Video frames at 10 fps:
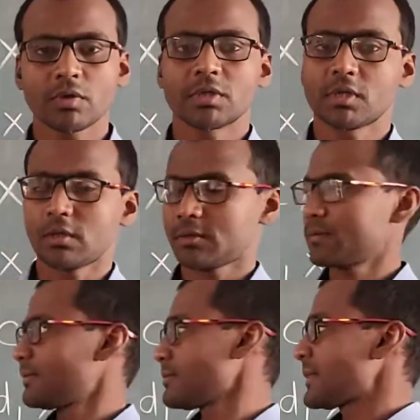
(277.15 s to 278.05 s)
to each other.
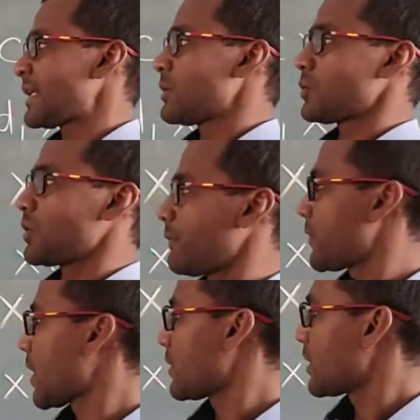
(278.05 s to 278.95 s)
So
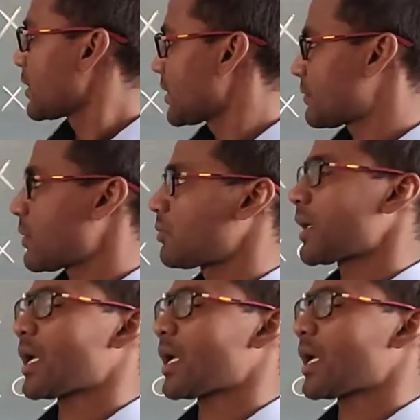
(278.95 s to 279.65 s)
definitely this formula